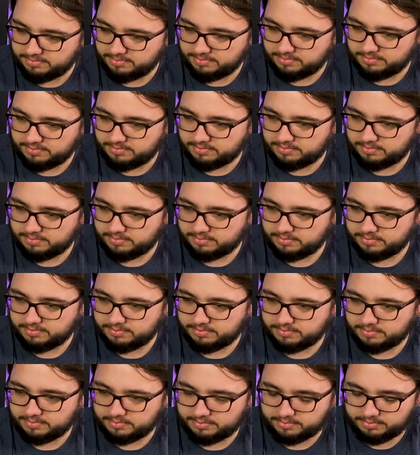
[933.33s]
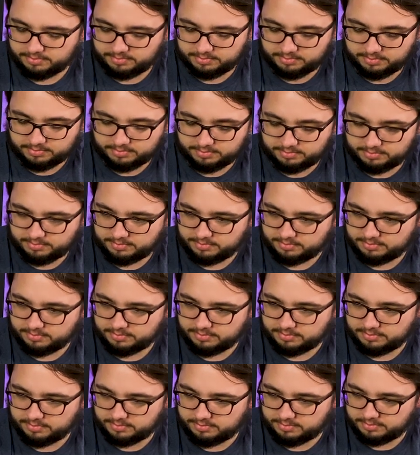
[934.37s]

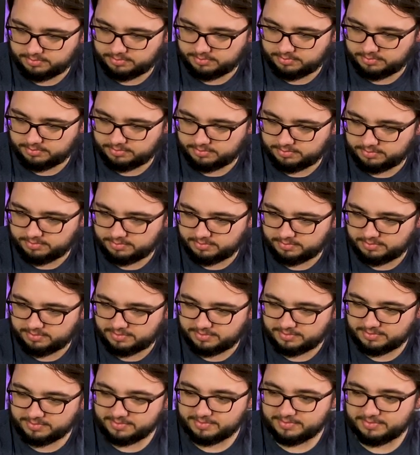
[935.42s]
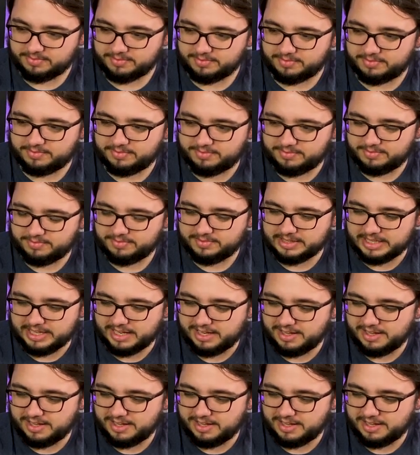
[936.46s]
No words are spoken by the person on screen.